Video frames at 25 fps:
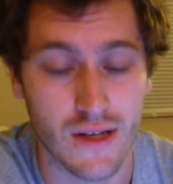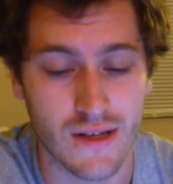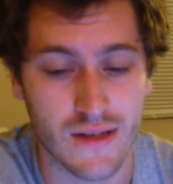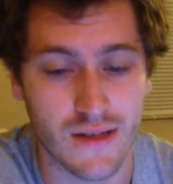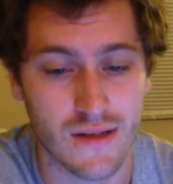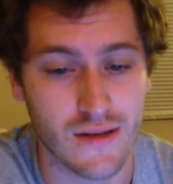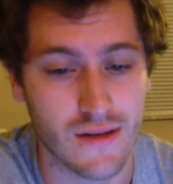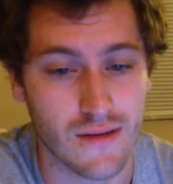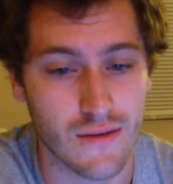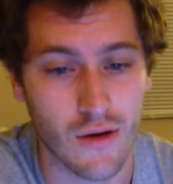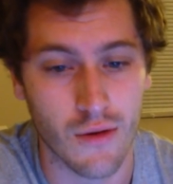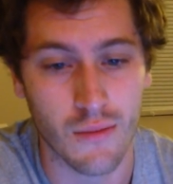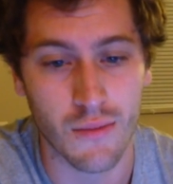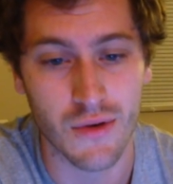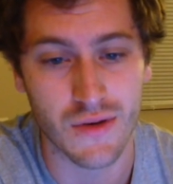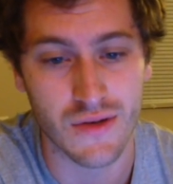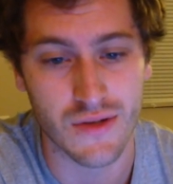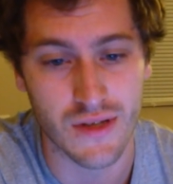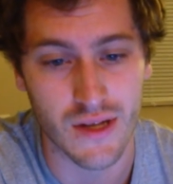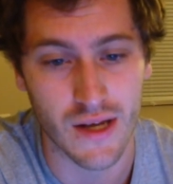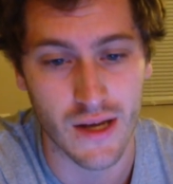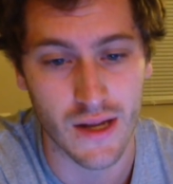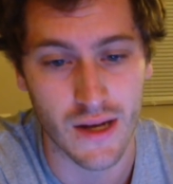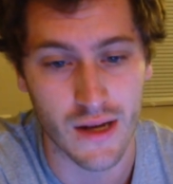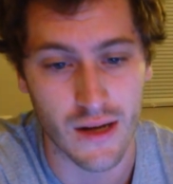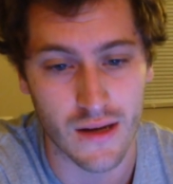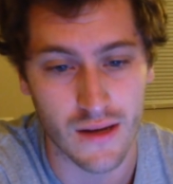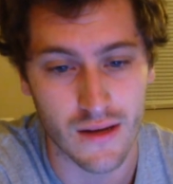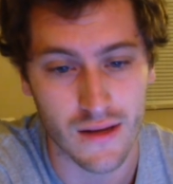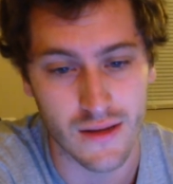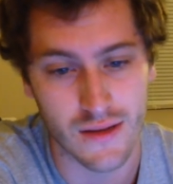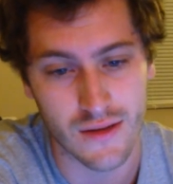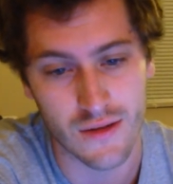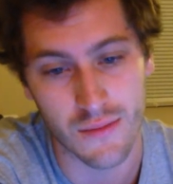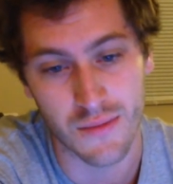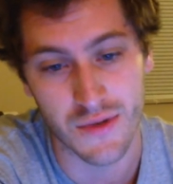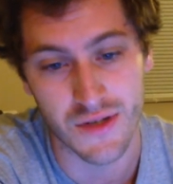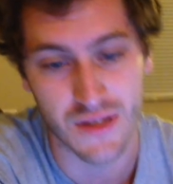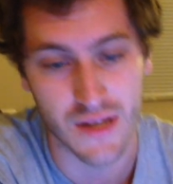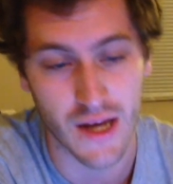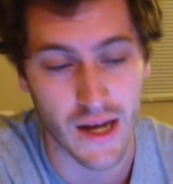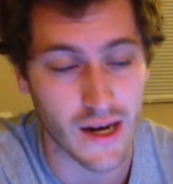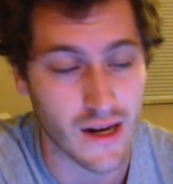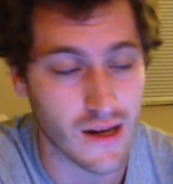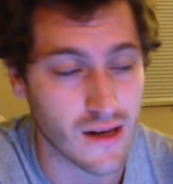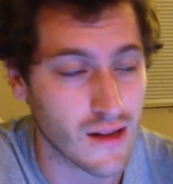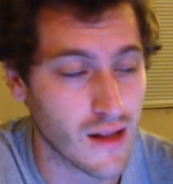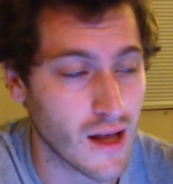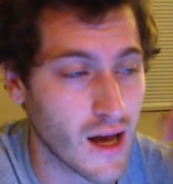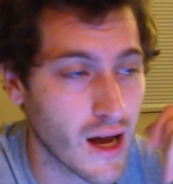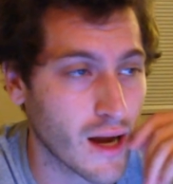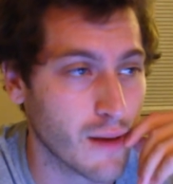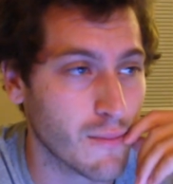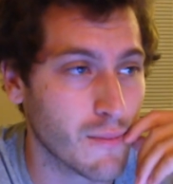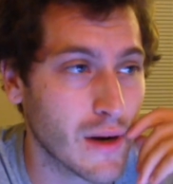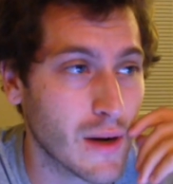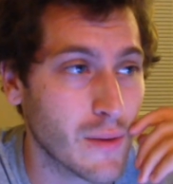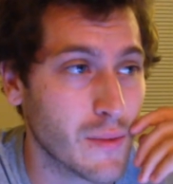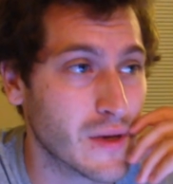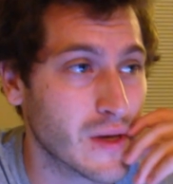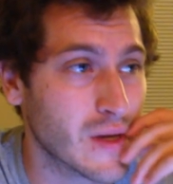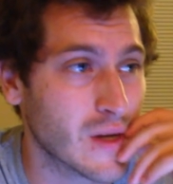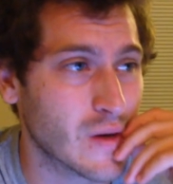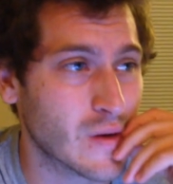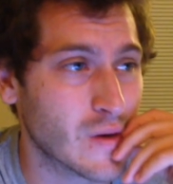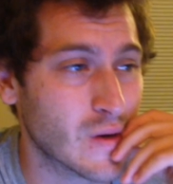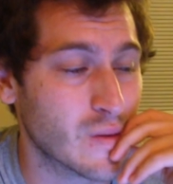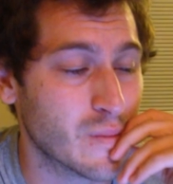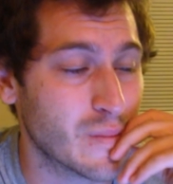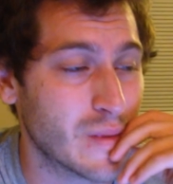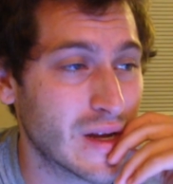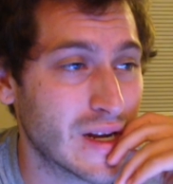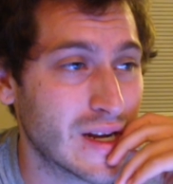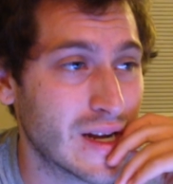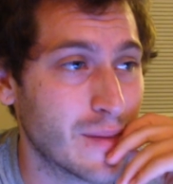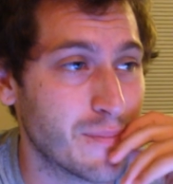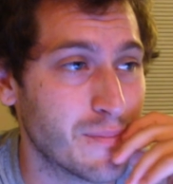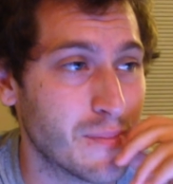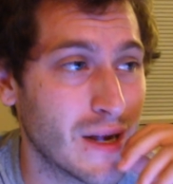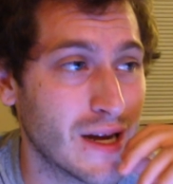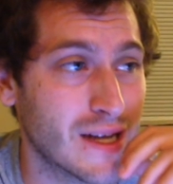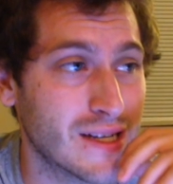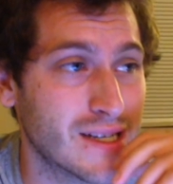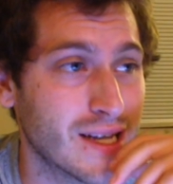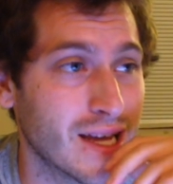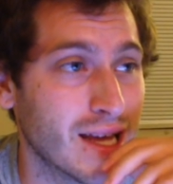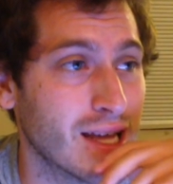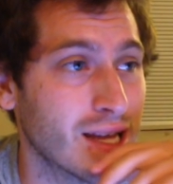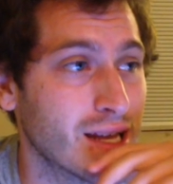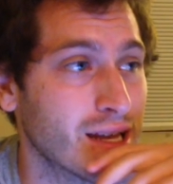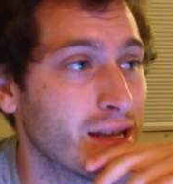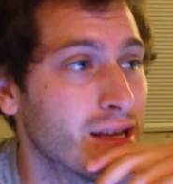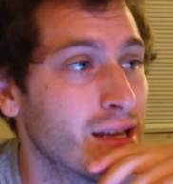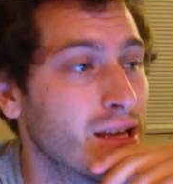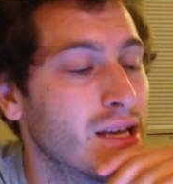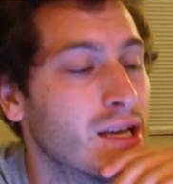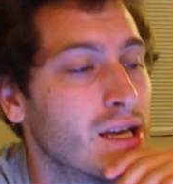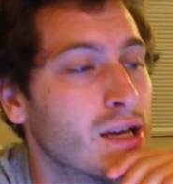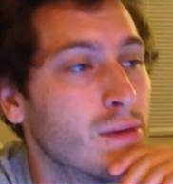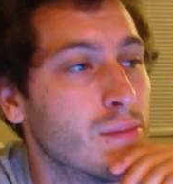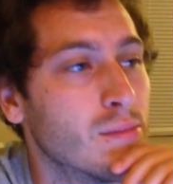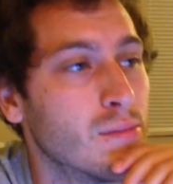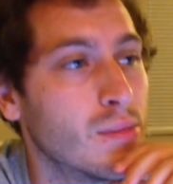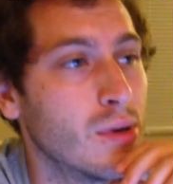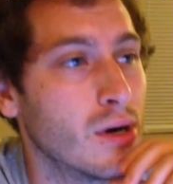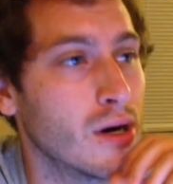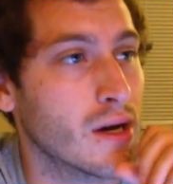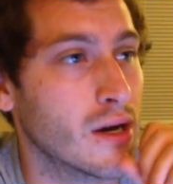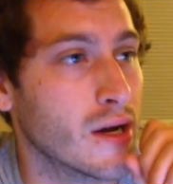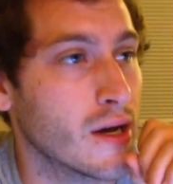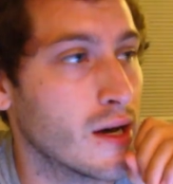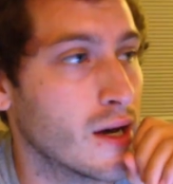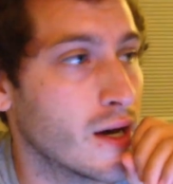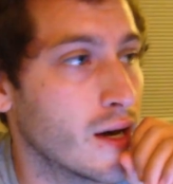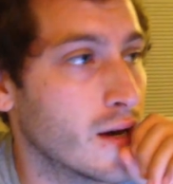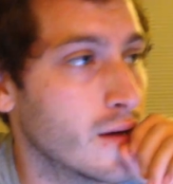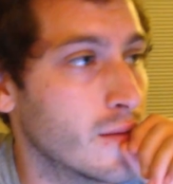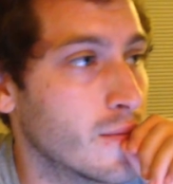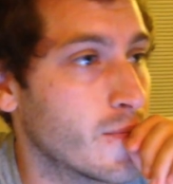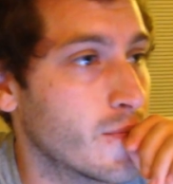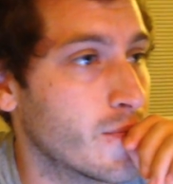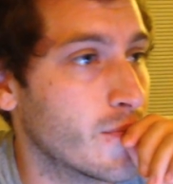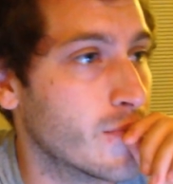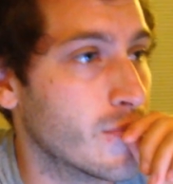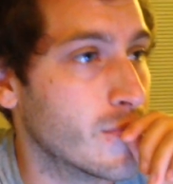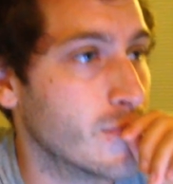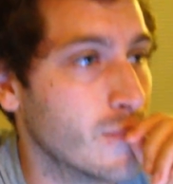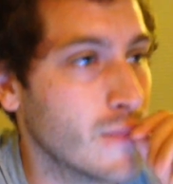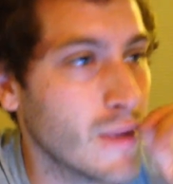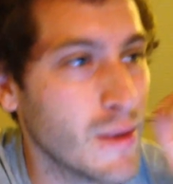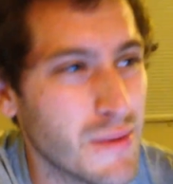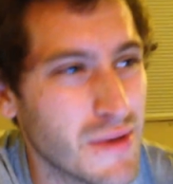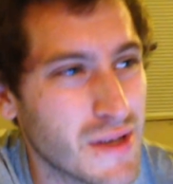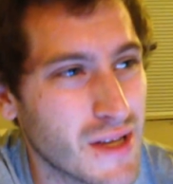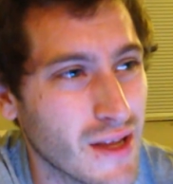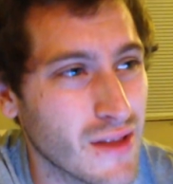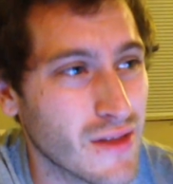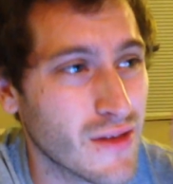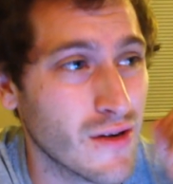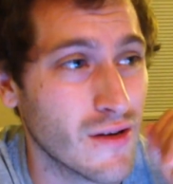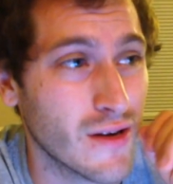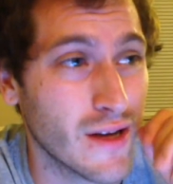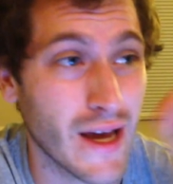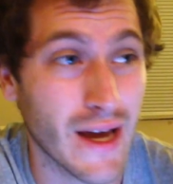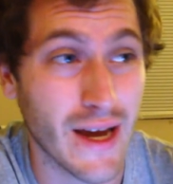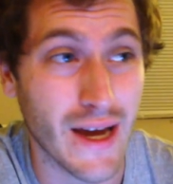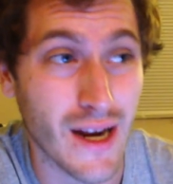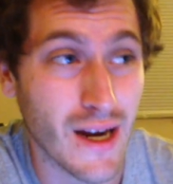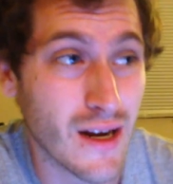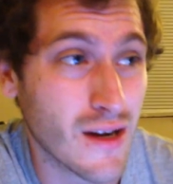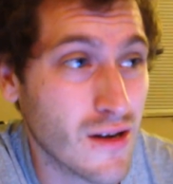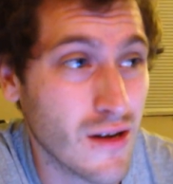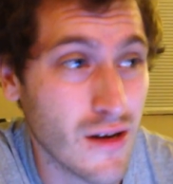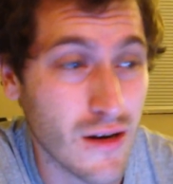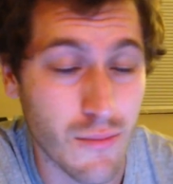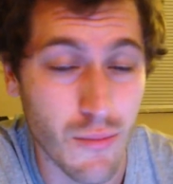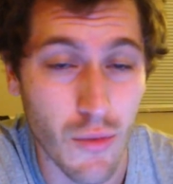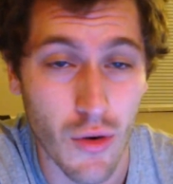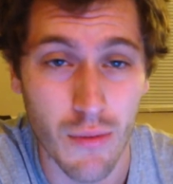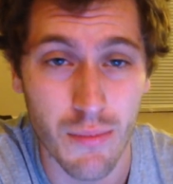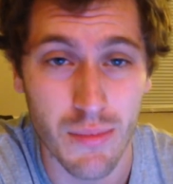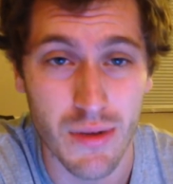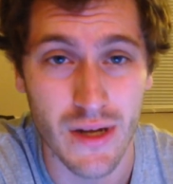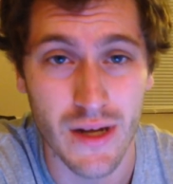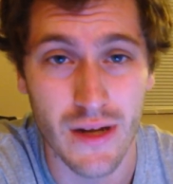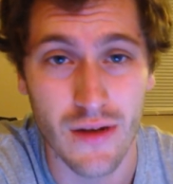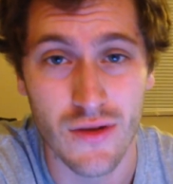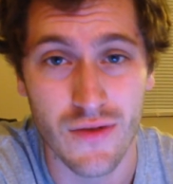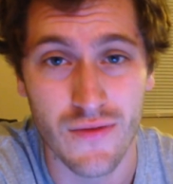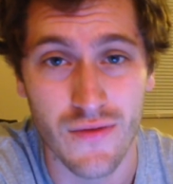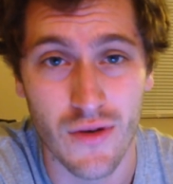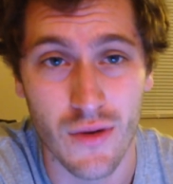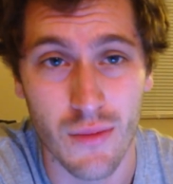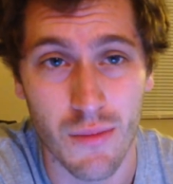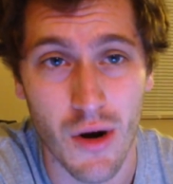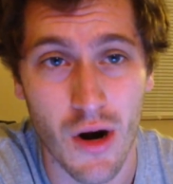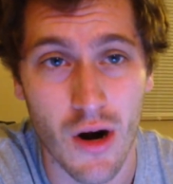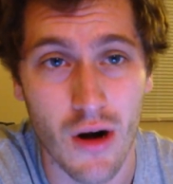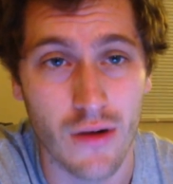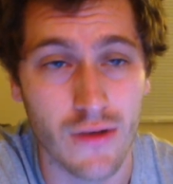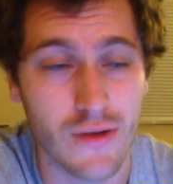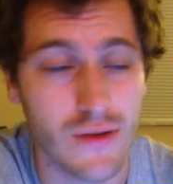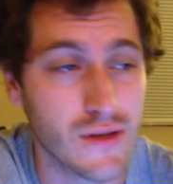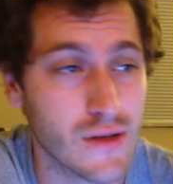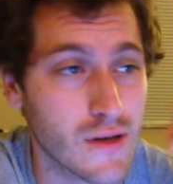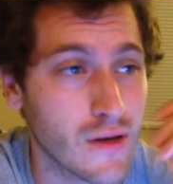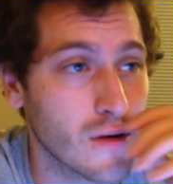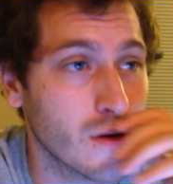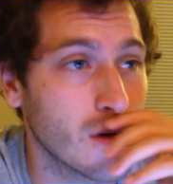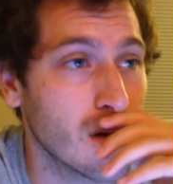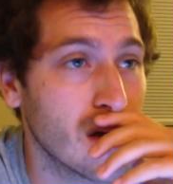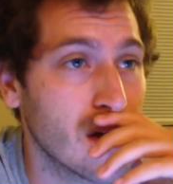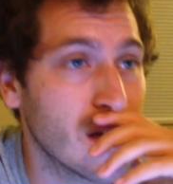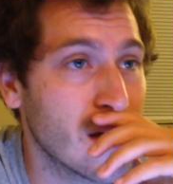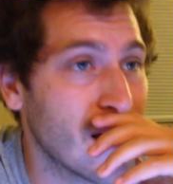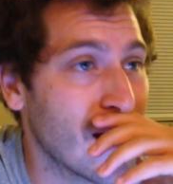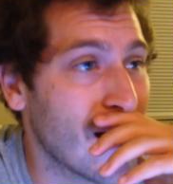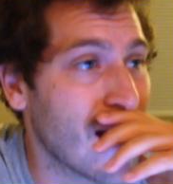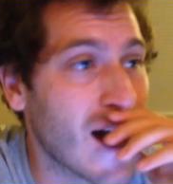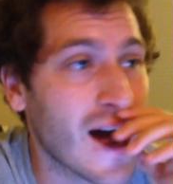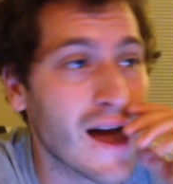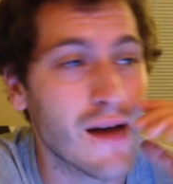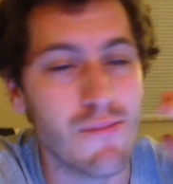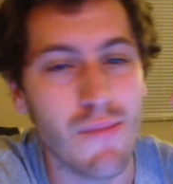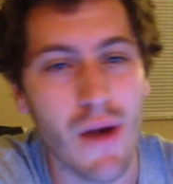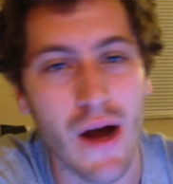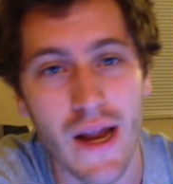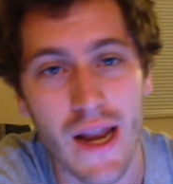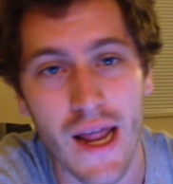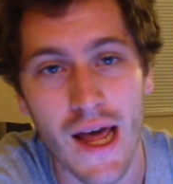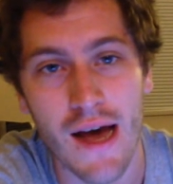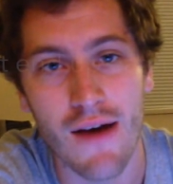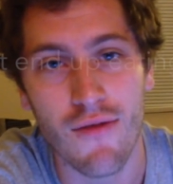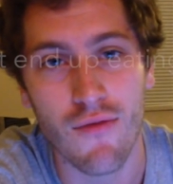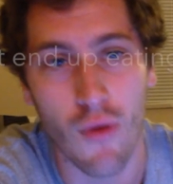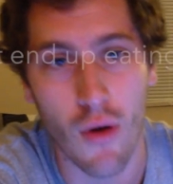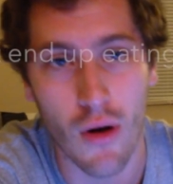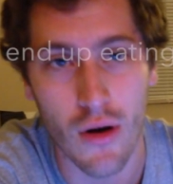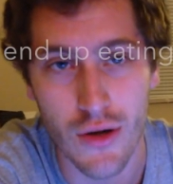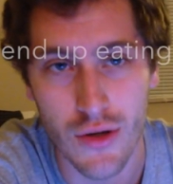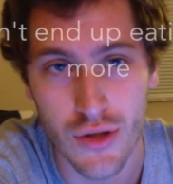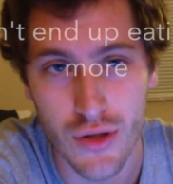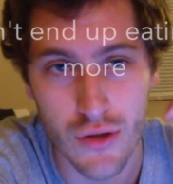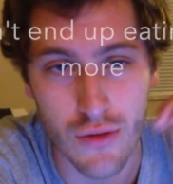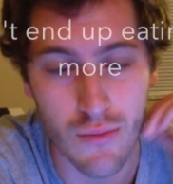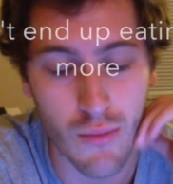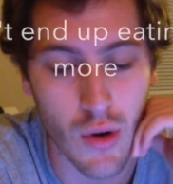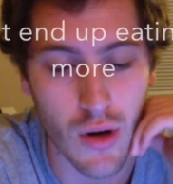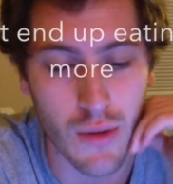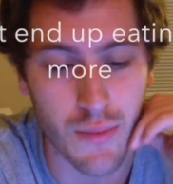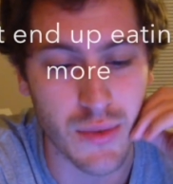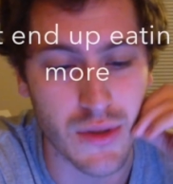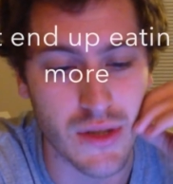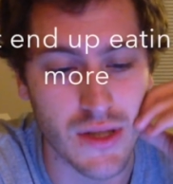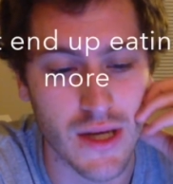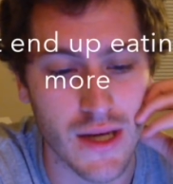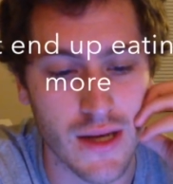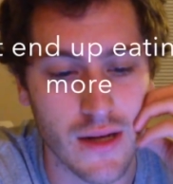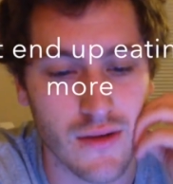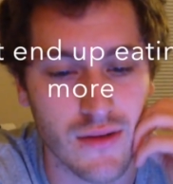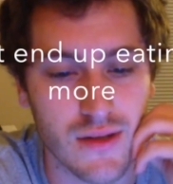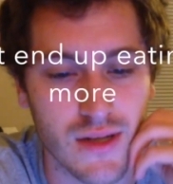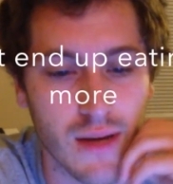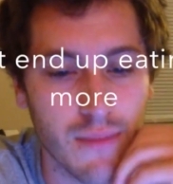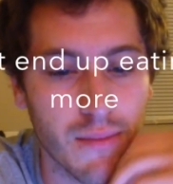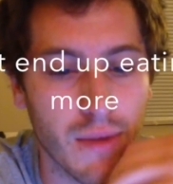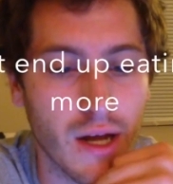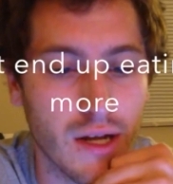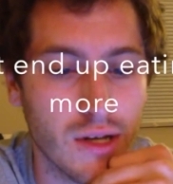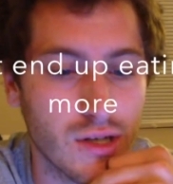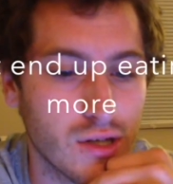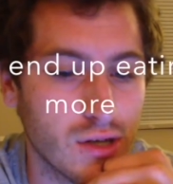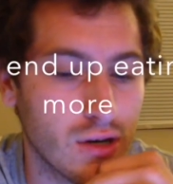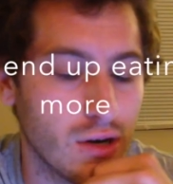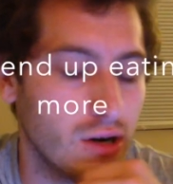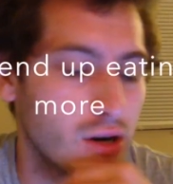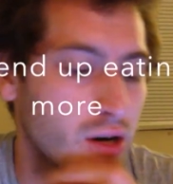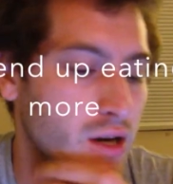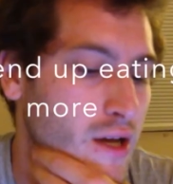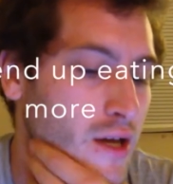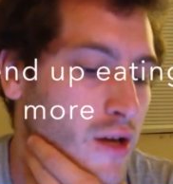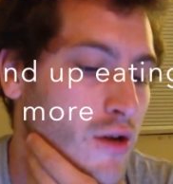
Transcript: It's almost eight. It's almost nine o'clock. I'm probably gonna go to bed by ten, but uh, maybe 10:30. I gotta cook more potatoes for tomorrow, so I might have one or two more potatoes. I'm not sure.